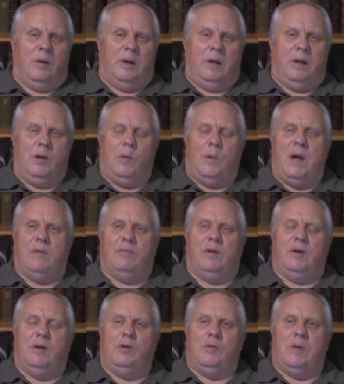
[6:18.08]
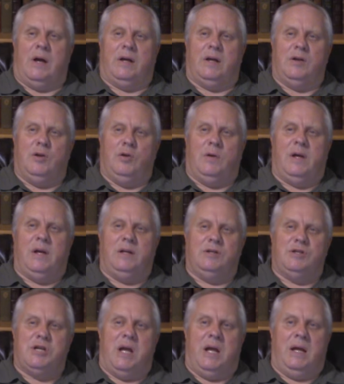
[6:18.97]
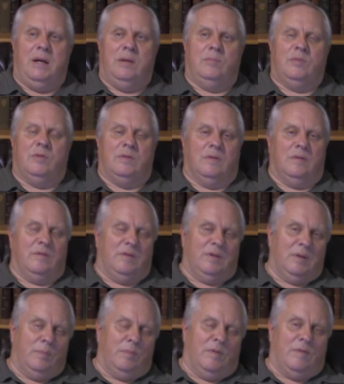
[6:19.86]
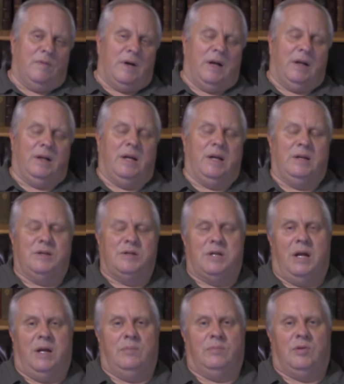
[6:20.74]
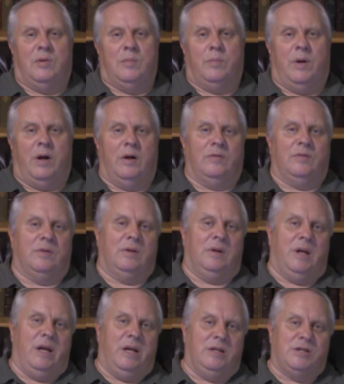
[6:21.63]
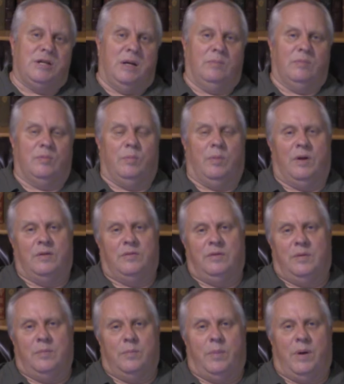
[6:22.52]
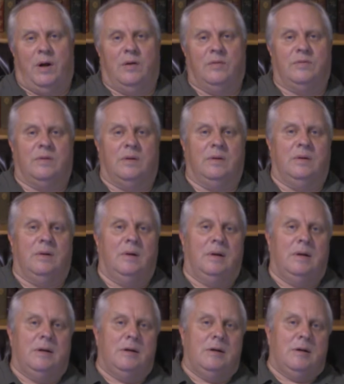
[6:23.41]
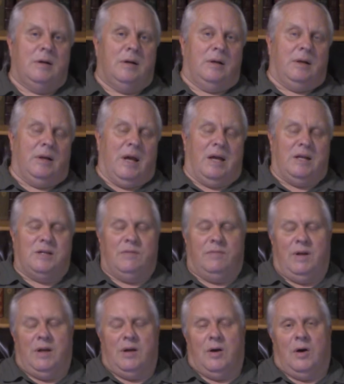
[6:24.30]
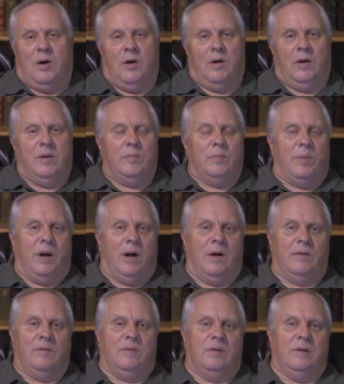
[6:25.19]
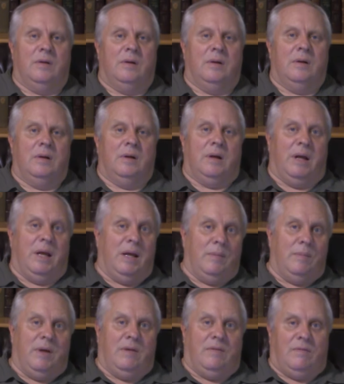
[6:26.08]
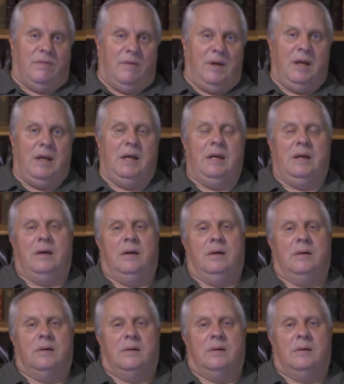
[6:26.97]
You'd have to do like a New King James, Simplified King James comparison, King James Plus comparison, KJVR comparison, MEV,